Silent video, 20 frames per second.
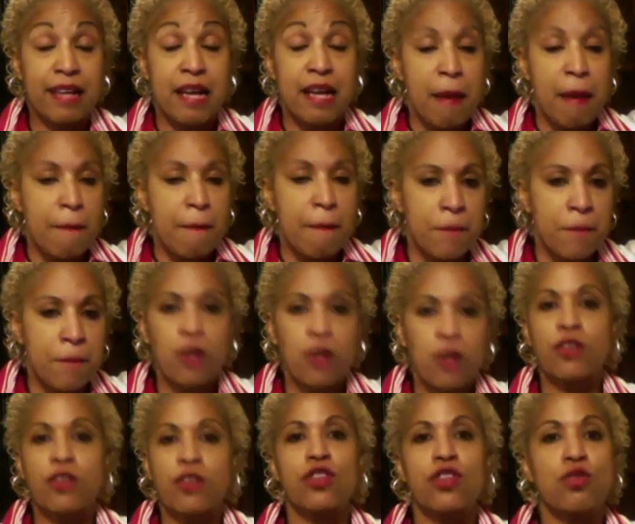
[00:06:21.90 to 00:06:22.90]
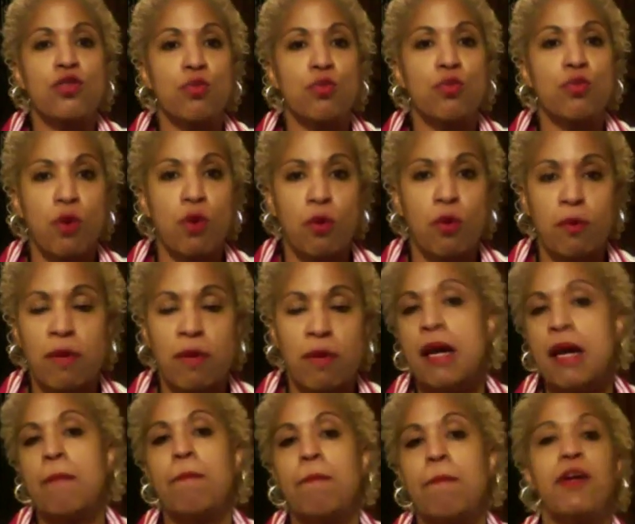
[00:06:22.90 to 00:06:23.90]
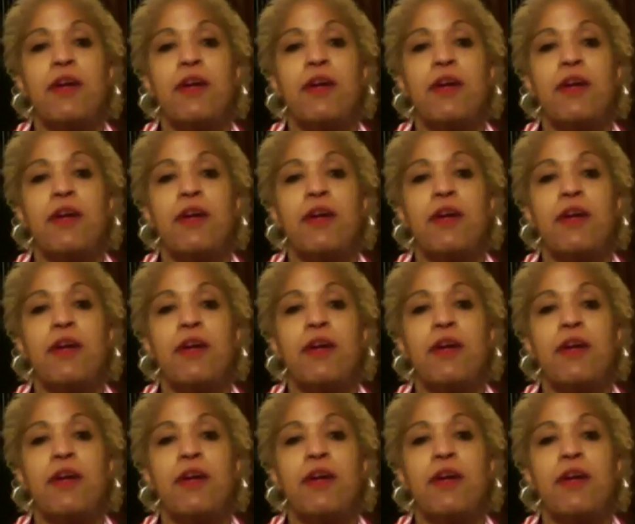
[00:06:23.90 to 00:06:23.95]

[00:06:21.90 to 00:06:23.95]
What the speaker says: bigger than this room, bigger